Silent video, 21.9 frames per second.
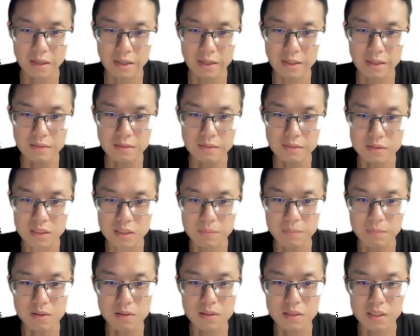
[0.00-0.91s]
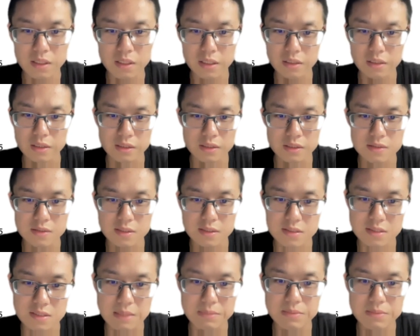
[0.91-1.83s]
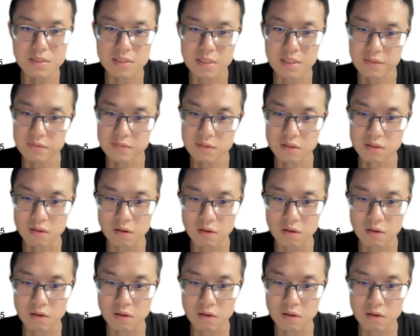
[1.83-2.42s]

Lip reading: And deep learning is a subset